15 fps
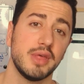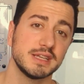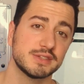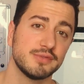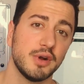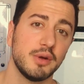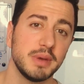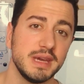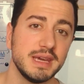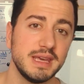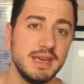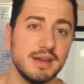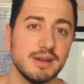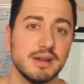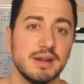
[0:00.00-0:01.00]
thanks for being
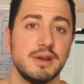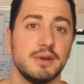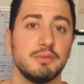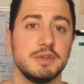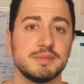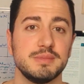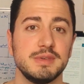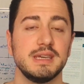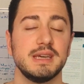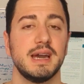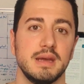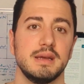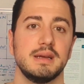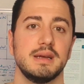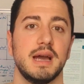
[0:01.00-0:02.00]
here with me
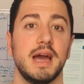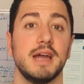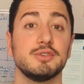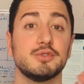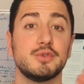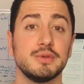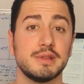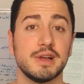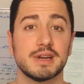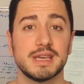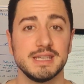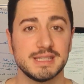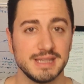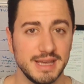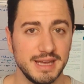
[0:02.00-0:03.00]
and good
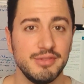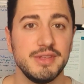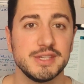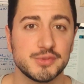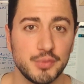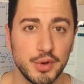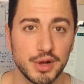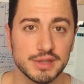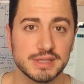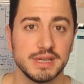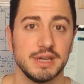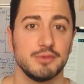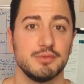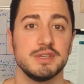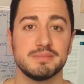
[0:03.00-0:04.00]
luck in this
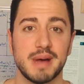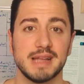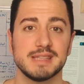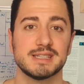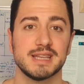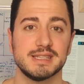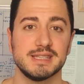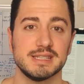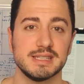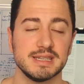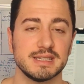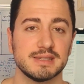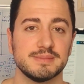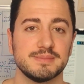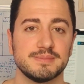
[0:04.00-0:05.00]
world with bad
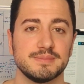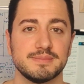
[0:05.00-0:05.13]
statistics.